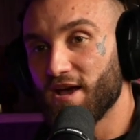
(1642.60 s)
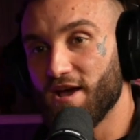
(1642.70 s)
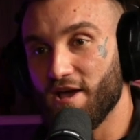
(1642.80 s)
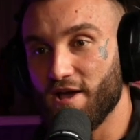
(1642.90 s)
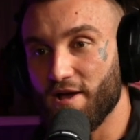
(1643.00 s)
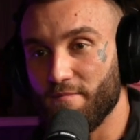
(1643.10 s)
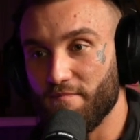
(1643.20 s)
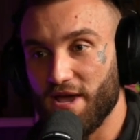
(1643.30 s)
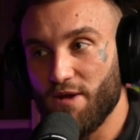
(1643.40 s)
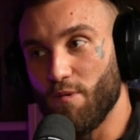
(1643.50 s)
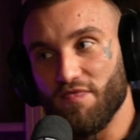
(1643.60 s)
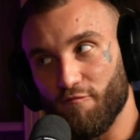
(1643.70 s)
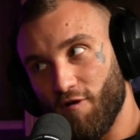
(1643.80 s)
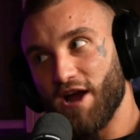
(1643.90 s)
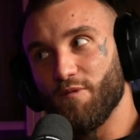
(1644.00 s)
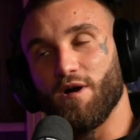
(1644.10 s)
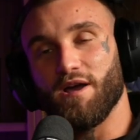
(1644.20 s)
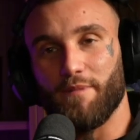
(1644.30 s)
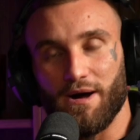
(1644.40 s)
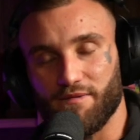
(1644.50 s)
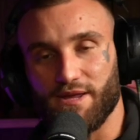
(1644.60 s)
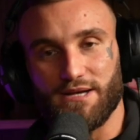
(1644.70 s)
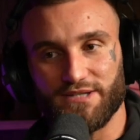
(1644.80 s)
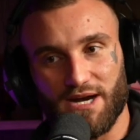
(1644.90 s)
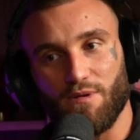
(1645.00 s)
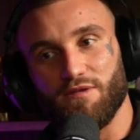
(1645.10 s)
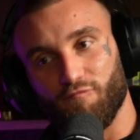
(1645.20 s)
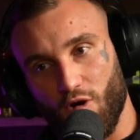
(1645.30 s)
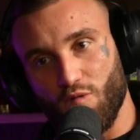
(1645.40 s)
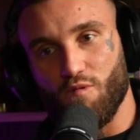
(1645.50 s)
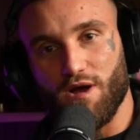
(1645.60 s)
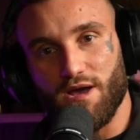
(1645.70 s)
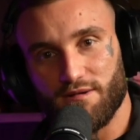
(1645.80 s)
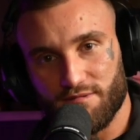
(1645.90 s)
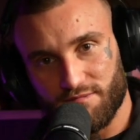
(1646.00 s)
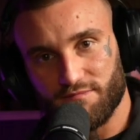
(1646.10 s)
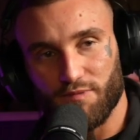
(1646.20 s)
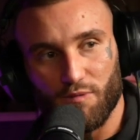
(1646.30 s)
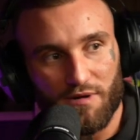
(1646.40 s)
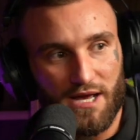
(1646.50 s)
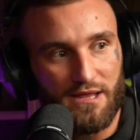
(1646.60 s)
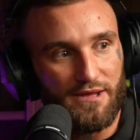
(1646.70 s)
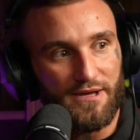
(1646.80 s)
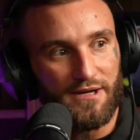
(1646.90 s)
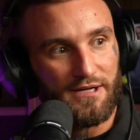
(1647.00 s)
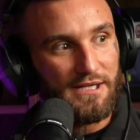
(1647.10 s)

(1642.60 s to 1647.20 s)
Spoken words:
he went the right way about things. I went the wrong way, but we'll get there.